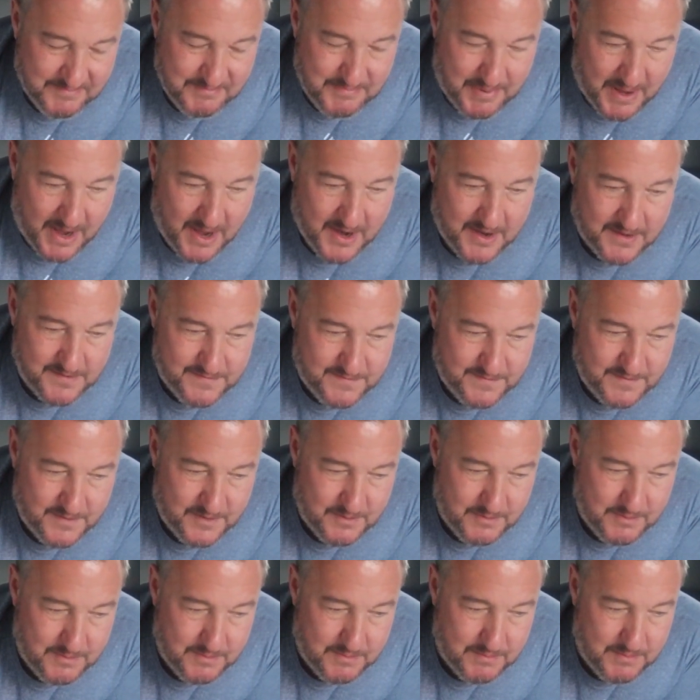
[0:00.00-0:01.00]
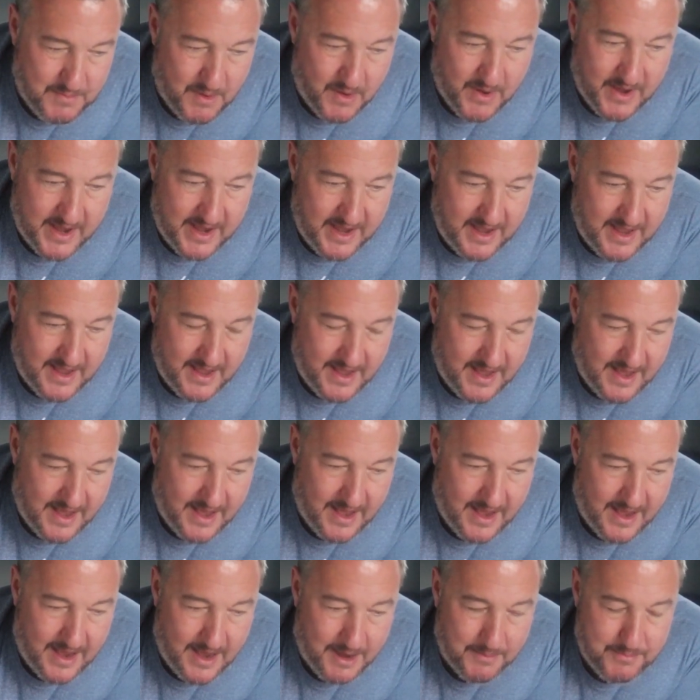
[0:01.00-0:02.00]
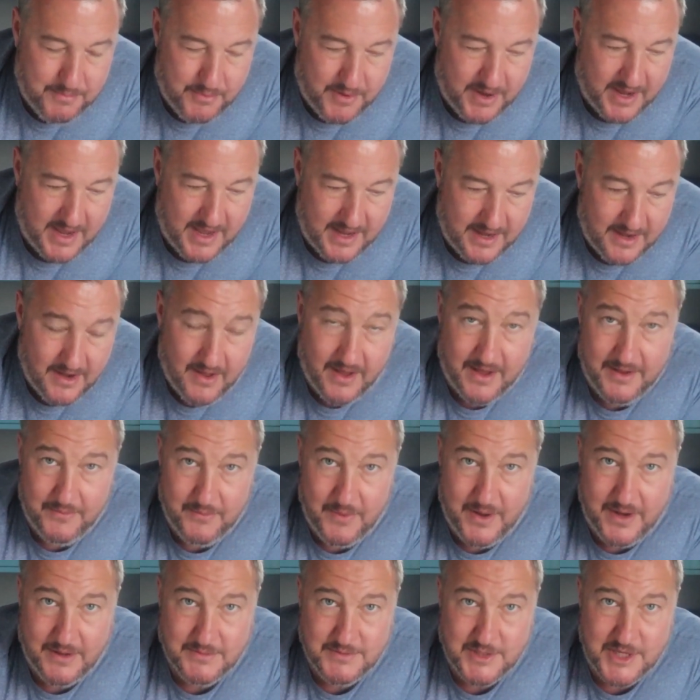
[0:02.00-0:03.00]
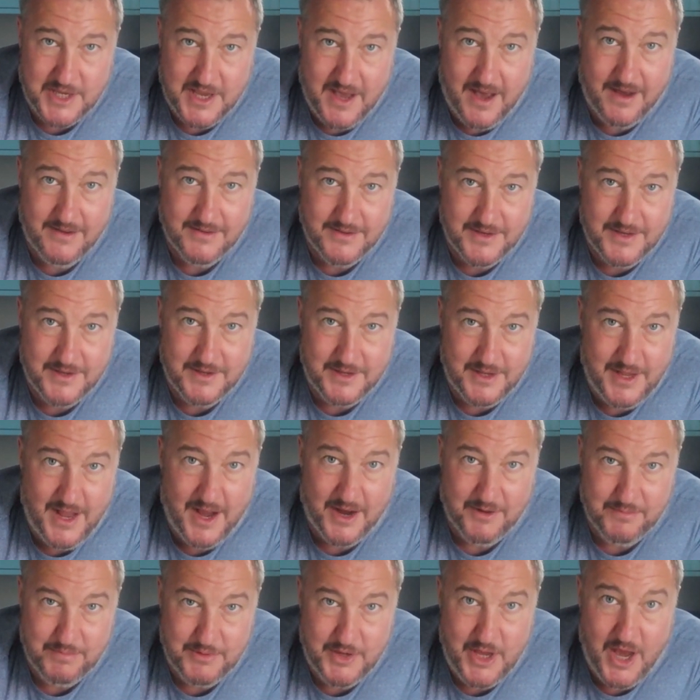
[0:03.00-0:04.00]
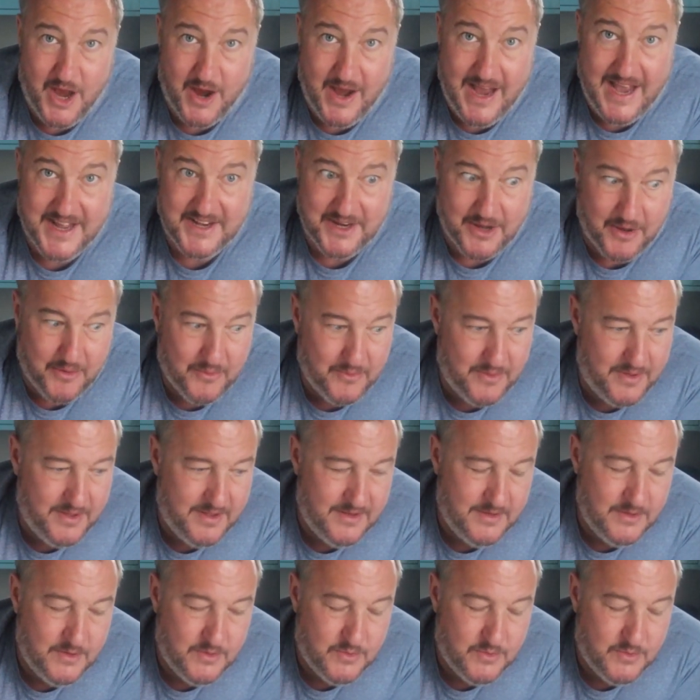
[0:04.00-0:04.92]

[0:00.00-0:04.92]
part of my upbringing, when I was a young adult,